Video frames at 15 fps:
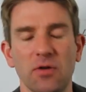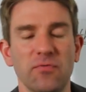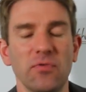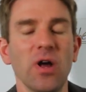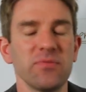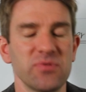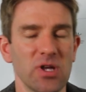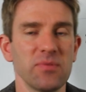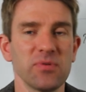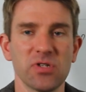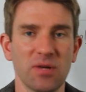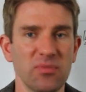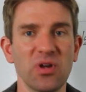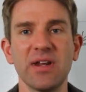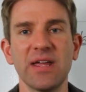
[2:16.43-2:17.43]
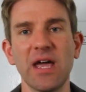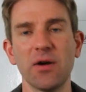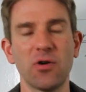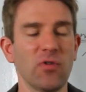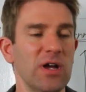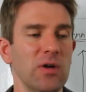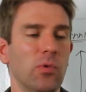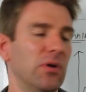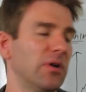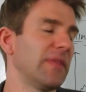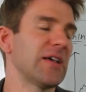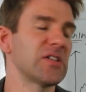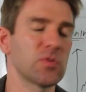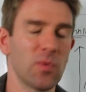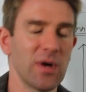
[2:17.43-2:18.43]
nine times time I'm going to get a great one, and
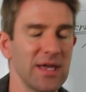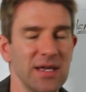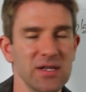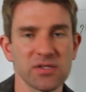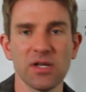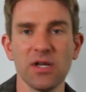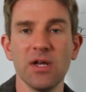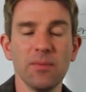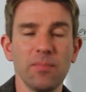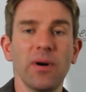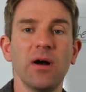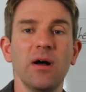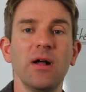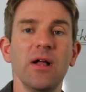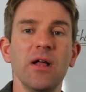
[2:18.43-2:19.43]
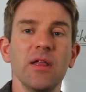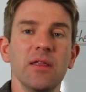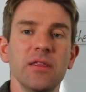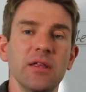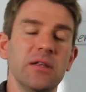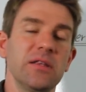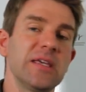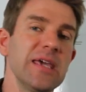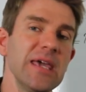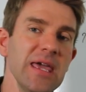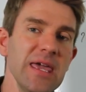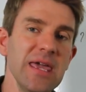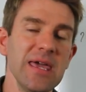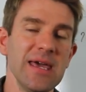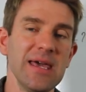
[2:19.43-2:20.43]
that's the way it is. But the
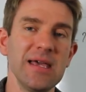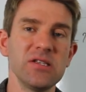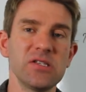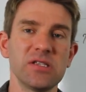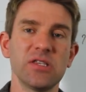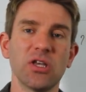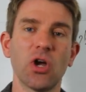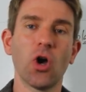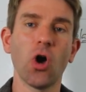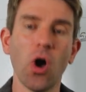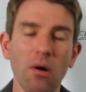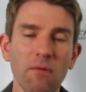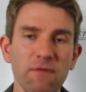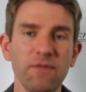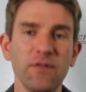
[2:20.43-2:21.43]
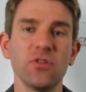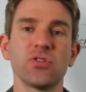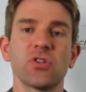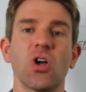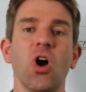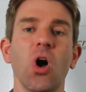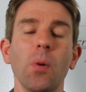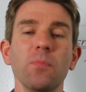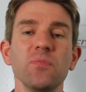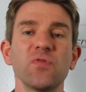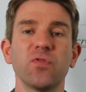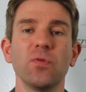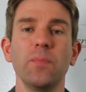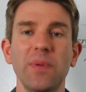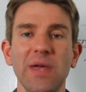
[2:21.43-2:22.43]
key is the confidence comes
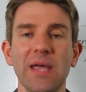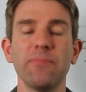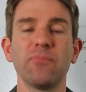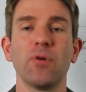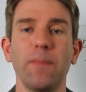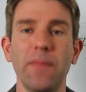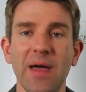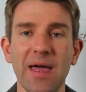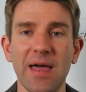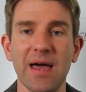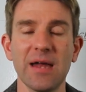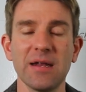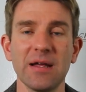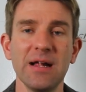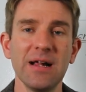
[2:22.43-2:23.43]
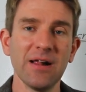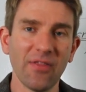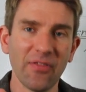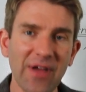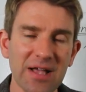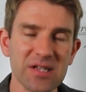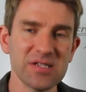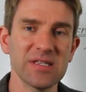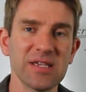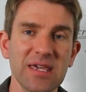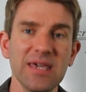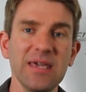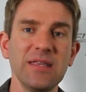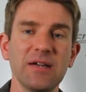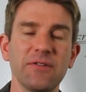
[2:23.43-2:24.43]
from being prepared. That's the
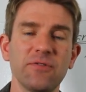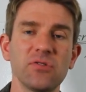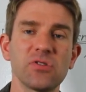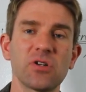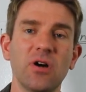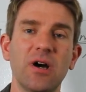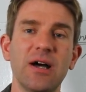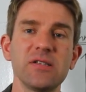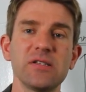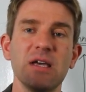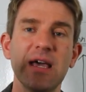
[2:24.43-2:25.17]
key difference, guys.